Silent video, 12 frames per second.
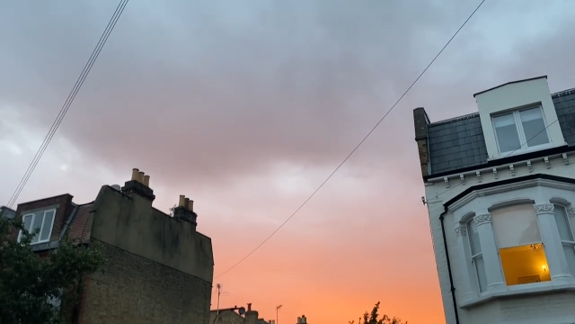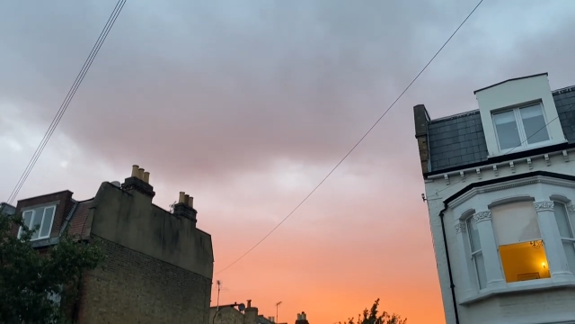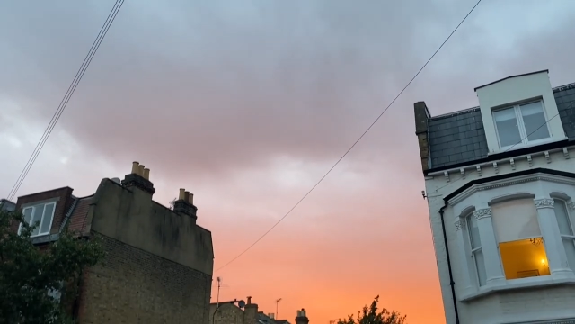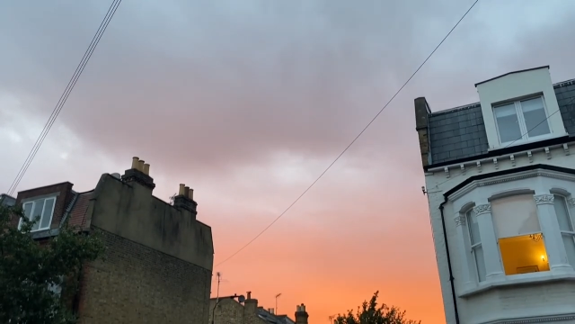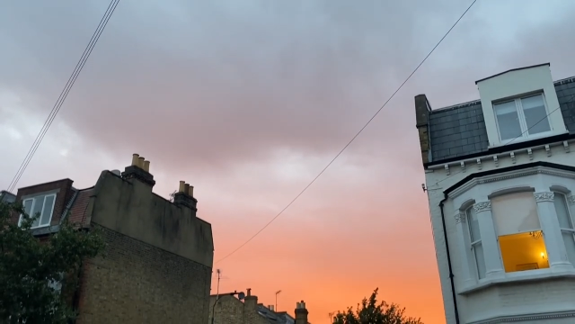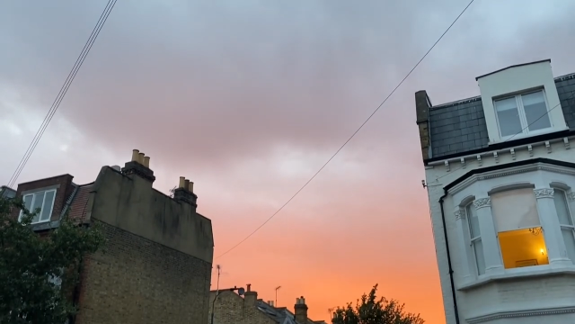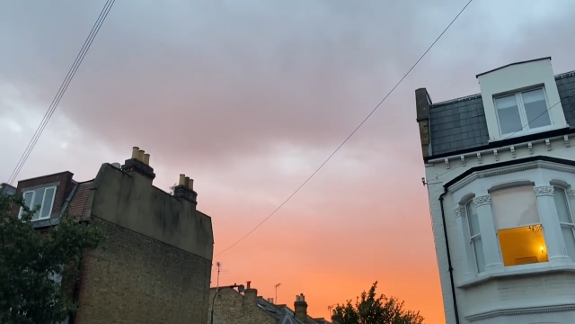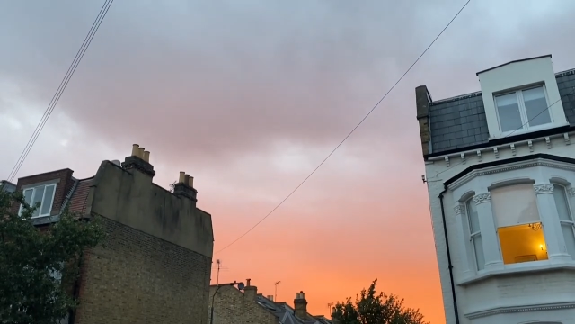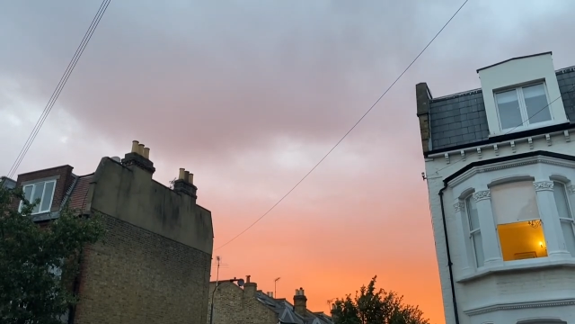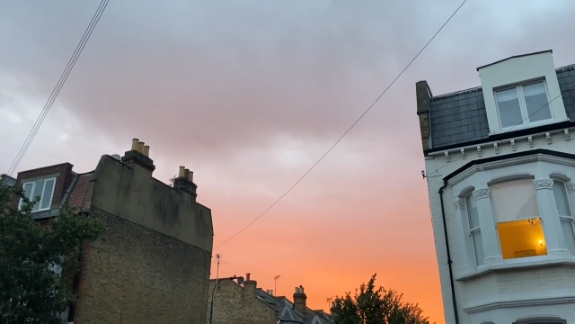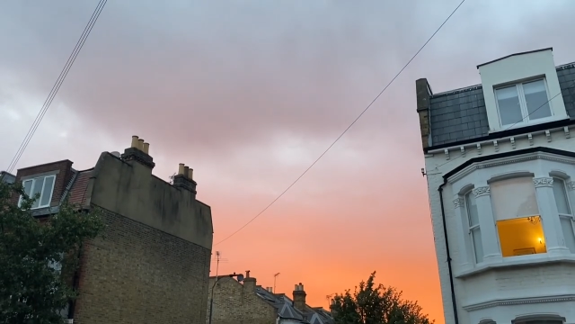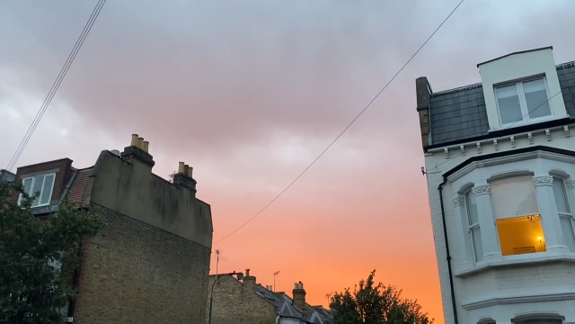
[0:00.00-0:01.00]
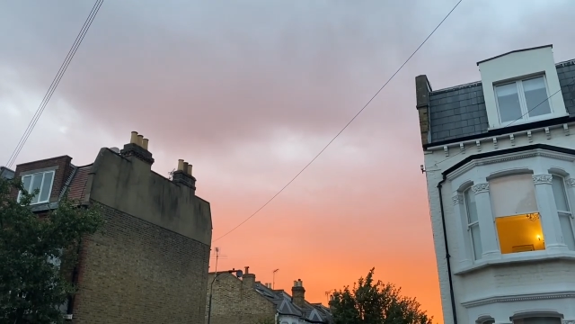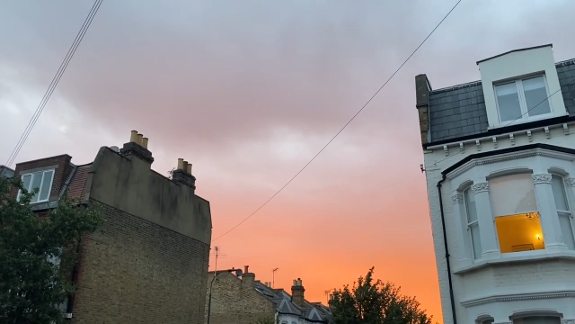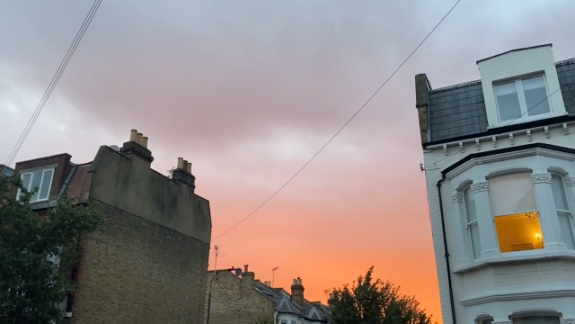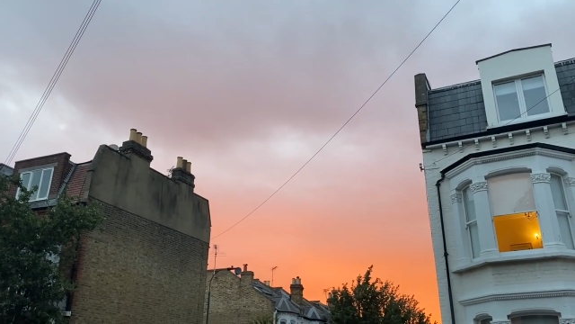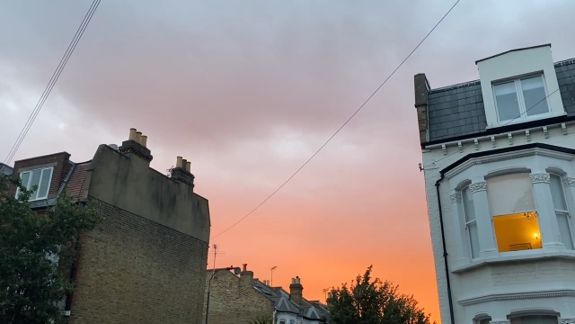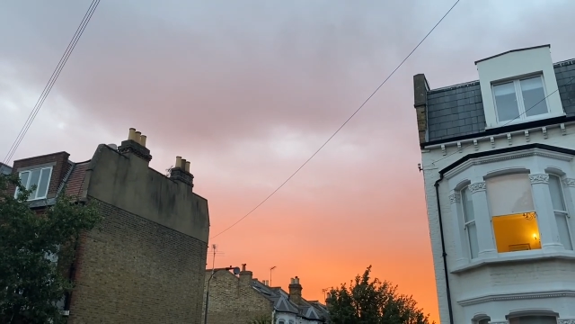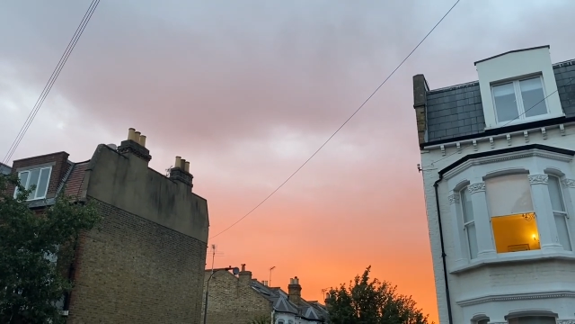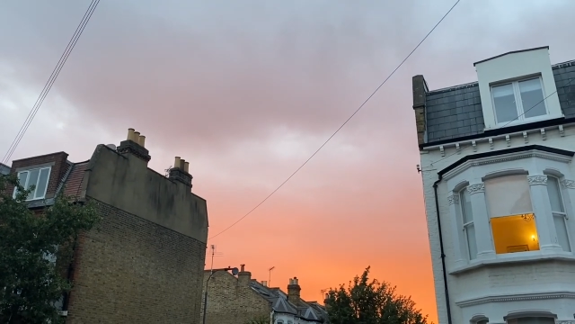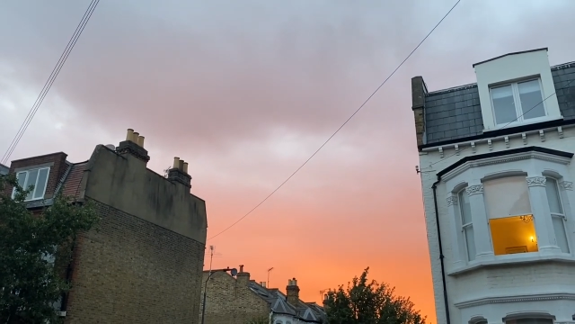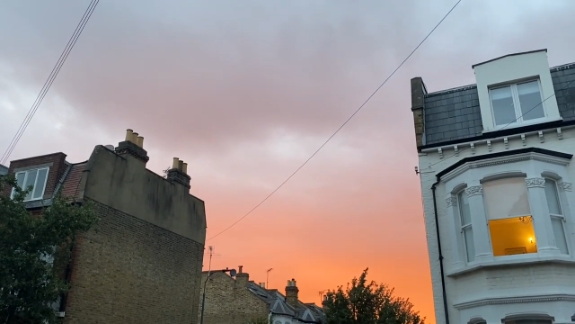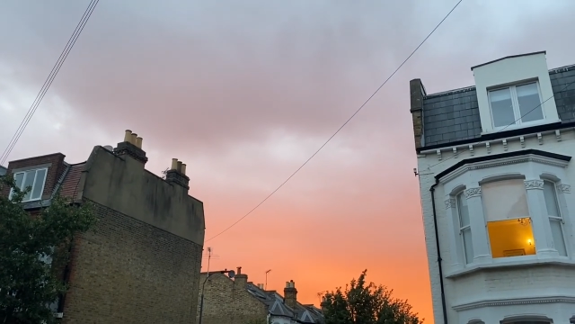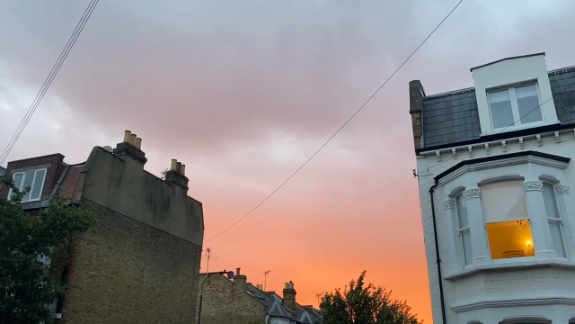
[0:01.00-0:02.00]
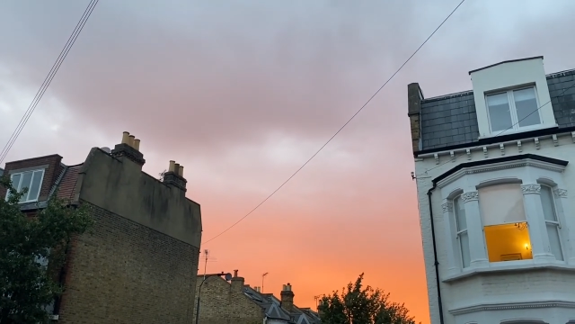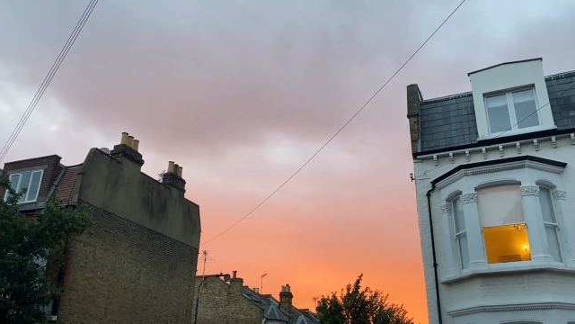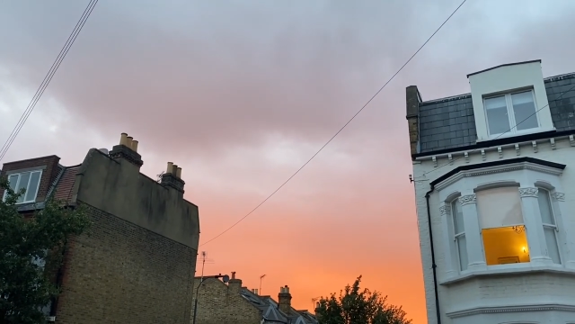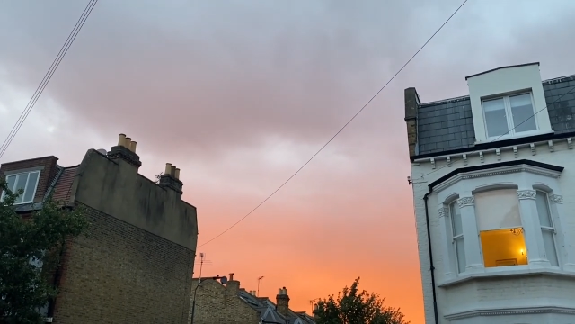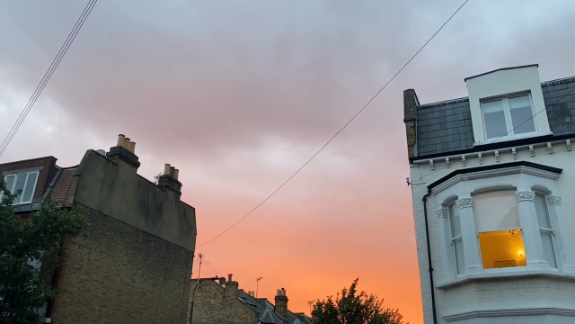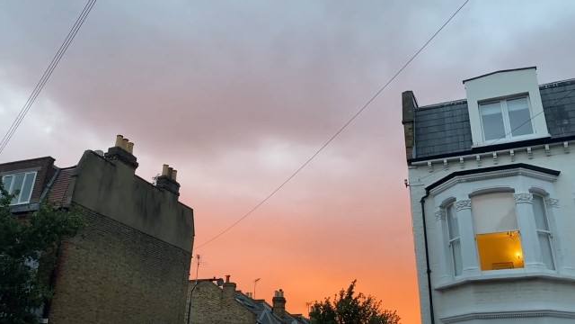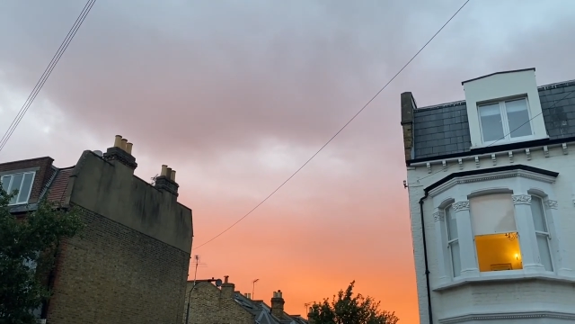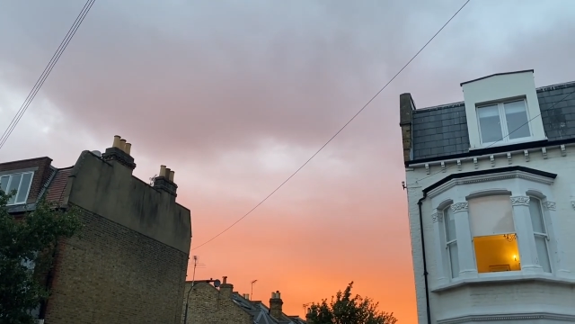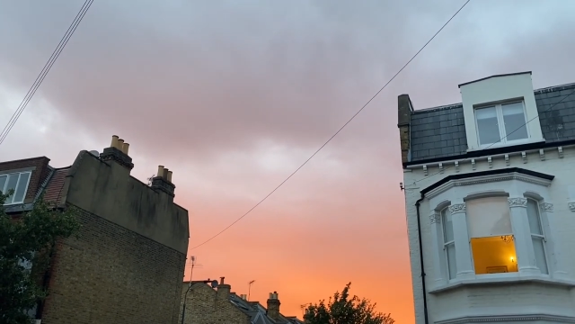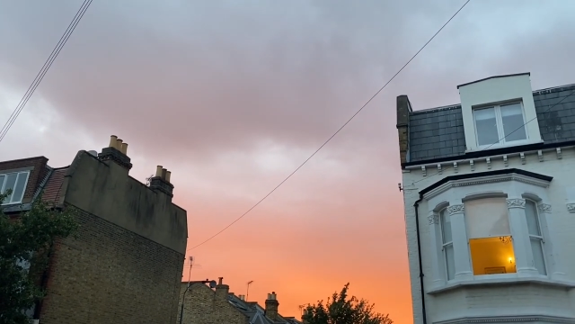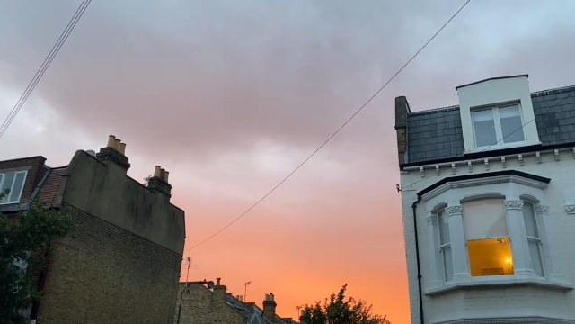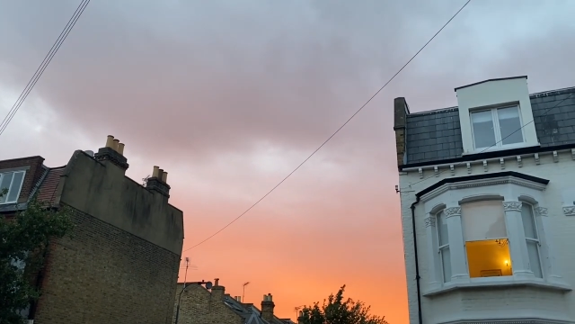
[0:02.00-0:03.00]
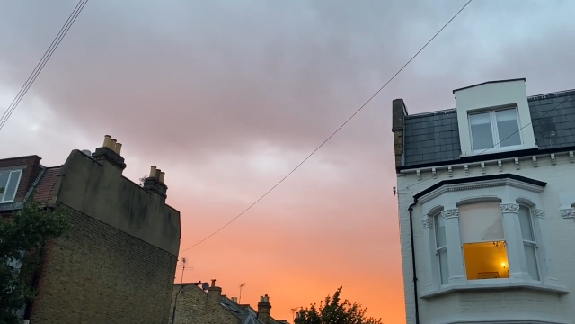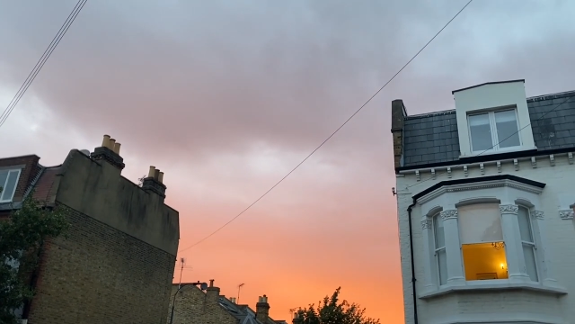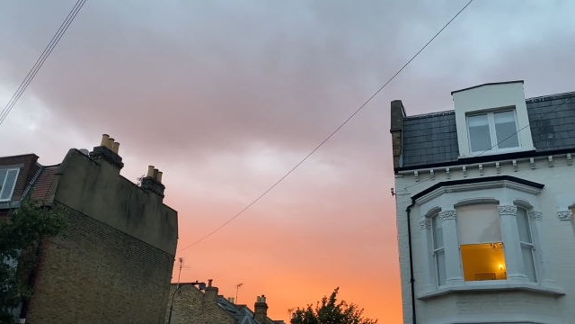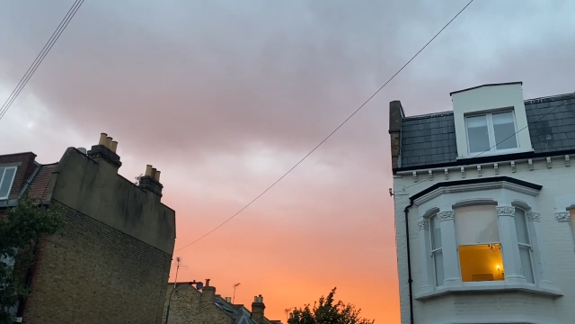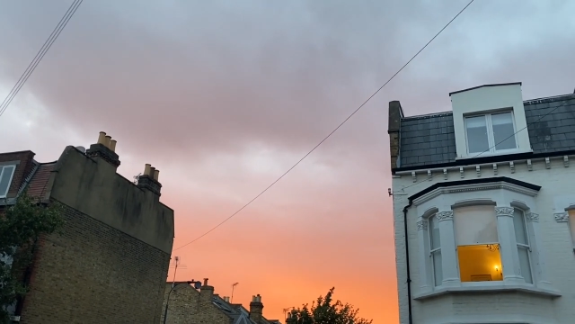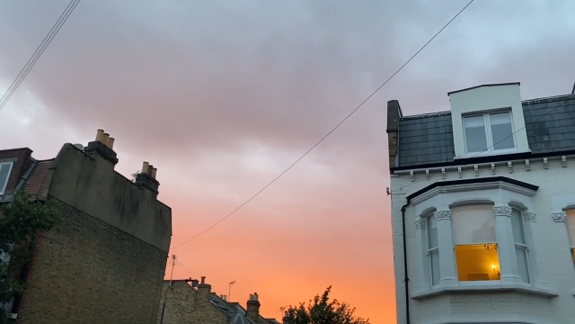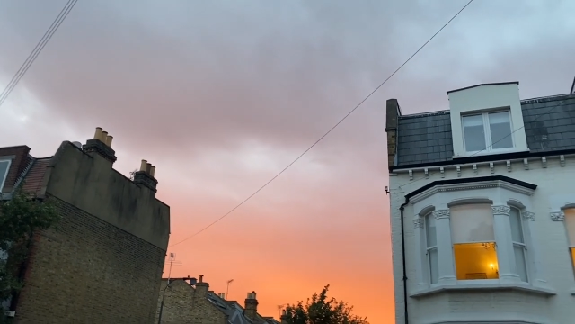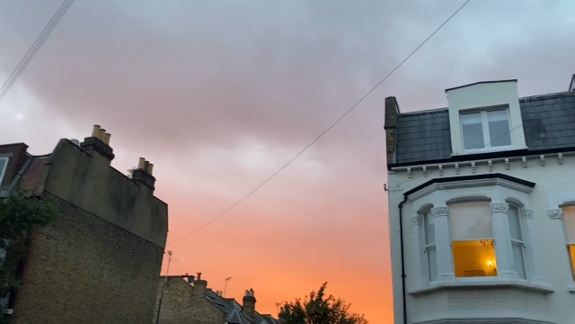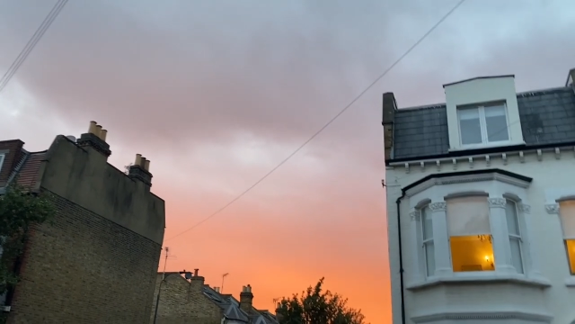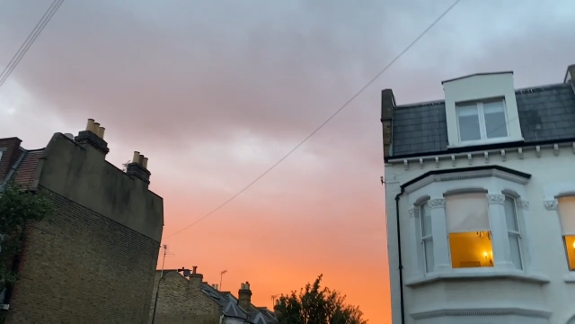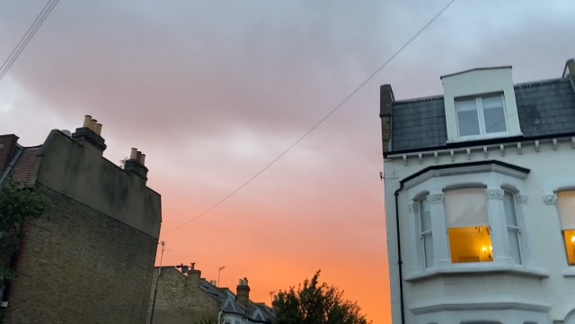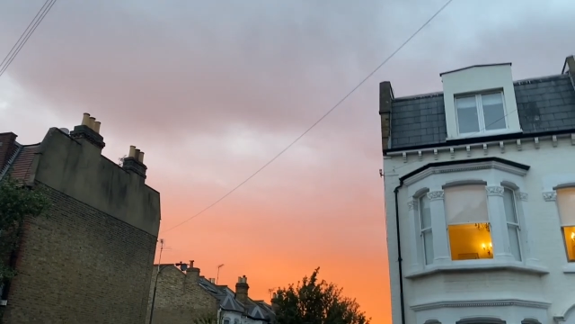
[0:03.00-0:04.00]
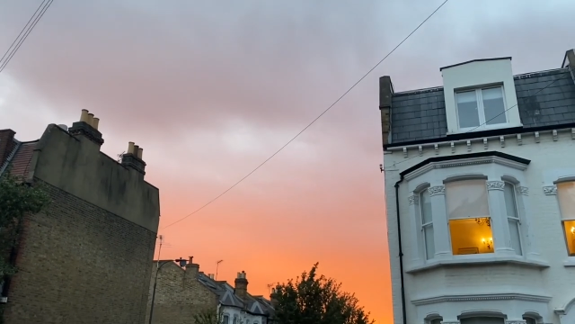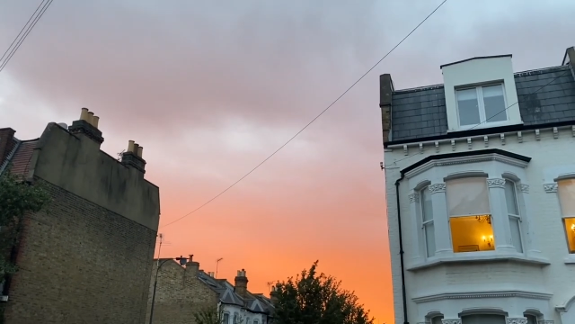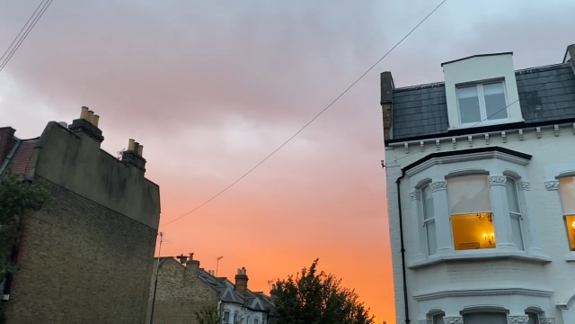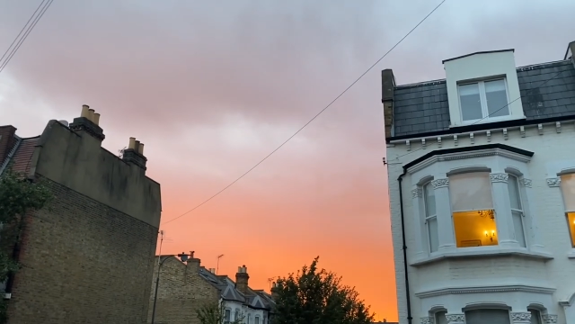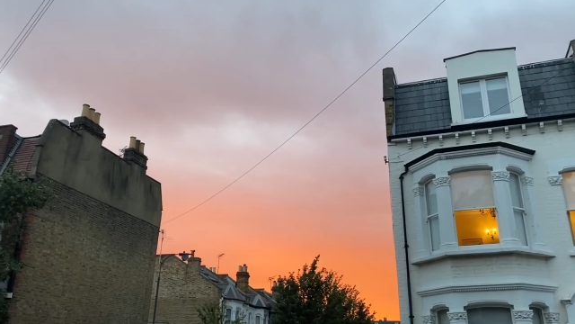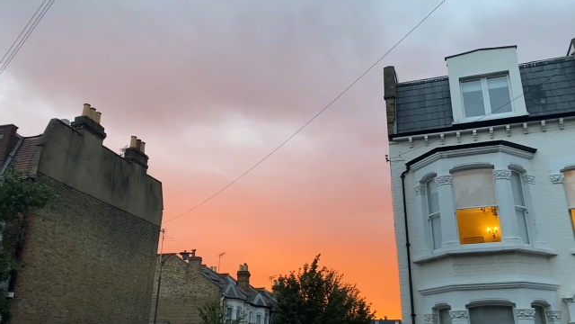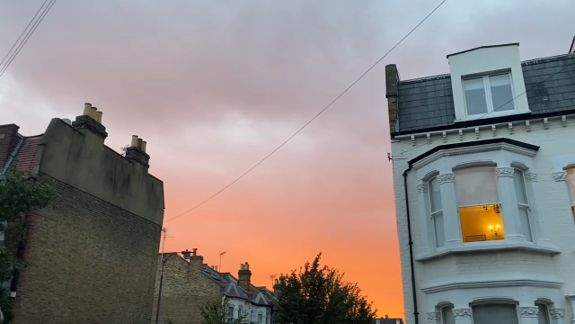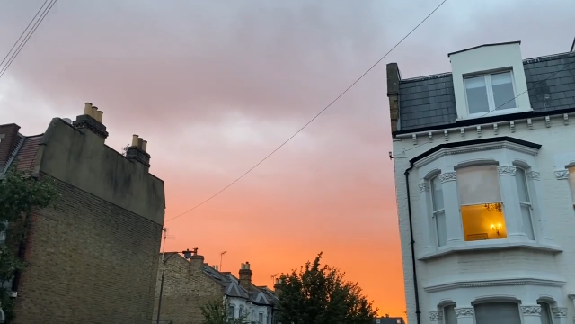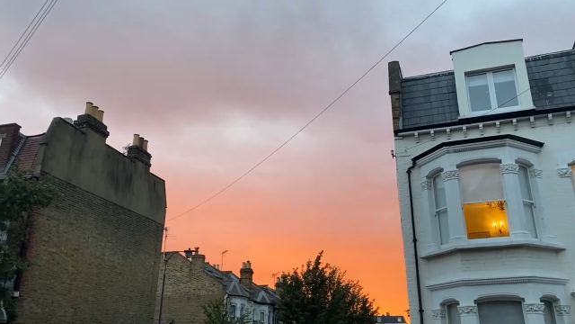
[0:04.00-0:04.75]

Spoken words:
(no speaker visible)